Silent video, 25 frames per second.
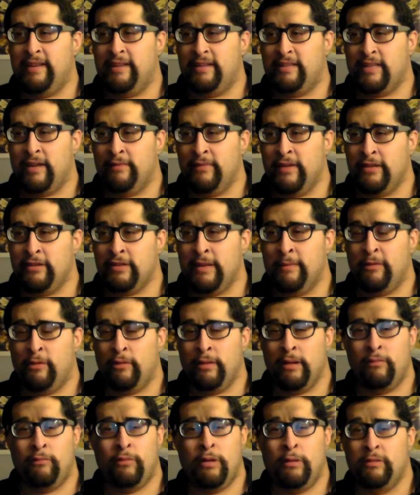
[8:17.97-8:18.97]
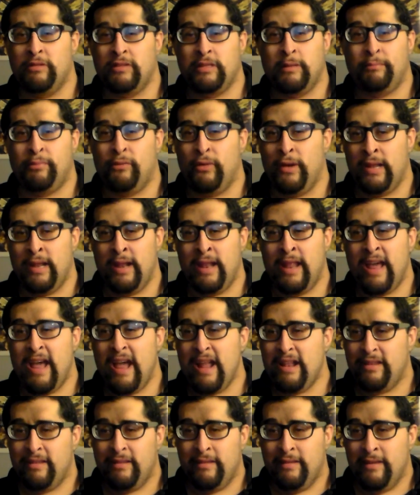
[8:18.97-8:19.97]
did something. So I'm going, what was the point of
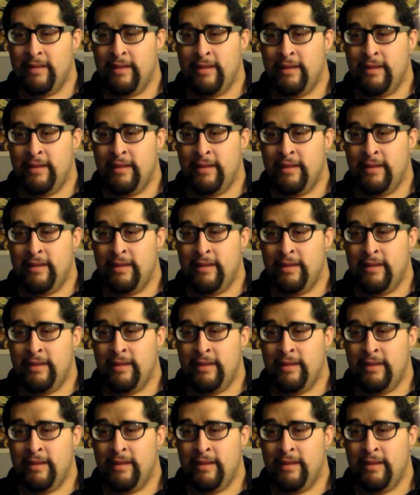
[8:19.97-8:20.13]
that?